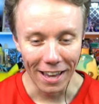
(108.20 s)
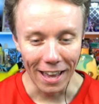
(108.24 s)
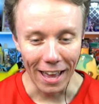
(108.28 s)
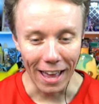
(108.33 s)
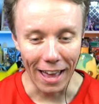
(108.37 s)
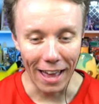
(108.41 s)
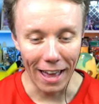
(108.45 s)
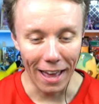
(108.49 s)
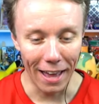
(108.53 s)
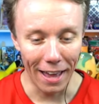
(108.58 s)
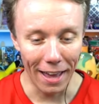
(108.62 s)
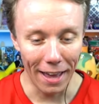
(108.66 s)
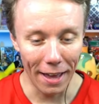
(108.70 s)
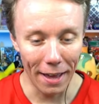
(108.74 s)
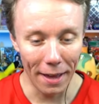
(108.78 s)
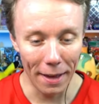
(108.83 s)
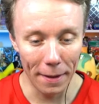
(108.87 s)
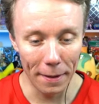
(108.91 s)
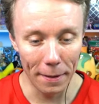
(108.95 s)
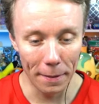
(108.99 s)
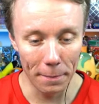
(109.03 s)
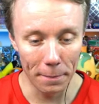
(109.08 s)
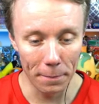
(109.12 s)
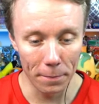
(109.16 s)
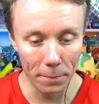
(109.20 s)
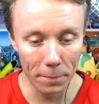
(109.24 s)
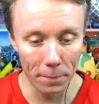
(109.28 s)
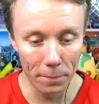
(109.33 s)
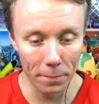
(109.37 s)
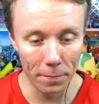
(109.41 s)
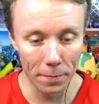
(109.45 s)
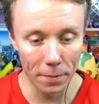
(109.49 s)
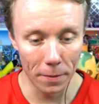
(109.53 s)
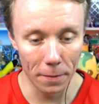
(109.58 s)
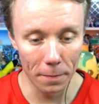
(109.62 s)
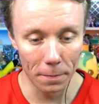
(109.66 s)

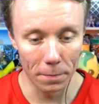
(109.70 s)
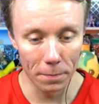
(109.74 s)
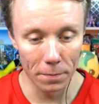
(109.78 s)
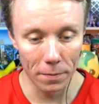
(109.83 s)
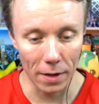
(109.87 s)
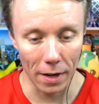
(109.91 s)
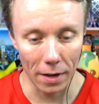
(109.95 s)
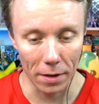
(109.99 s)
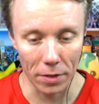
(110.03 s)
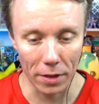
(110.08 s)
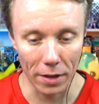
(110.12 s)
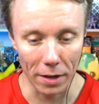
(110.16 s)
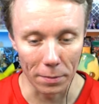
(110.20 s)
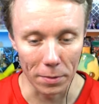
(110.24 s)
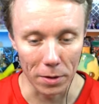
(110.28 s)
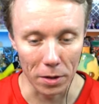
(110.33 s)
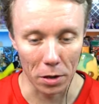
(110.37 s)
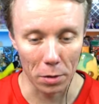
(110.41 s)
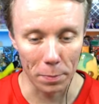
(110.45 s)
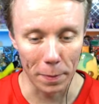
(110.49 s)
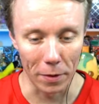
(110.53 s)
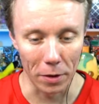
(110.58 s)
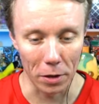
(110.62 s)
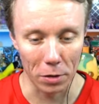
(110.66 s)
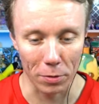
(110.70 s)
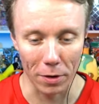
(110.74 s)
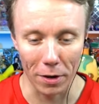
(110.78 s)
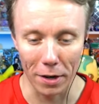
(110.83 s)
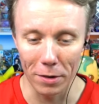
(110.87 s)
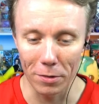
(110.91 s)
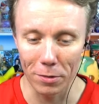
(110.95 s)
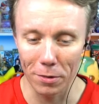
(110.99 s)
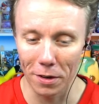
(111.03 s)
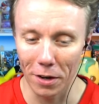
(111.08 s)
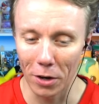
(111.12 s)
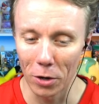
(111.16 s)
M. I think I'm going to spell this
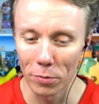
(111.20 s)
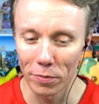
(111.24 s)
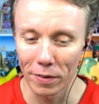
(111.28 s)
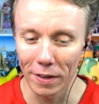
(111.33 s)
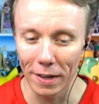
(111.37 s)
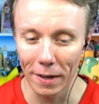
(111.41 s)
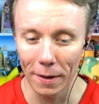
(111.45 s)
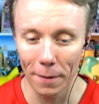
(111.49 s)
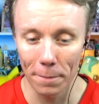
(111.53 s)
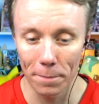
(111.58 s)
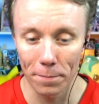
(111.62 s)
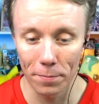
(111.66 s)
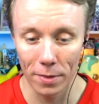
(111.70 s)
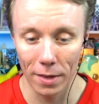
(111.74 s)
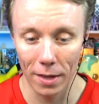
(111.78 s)
right, hopefully.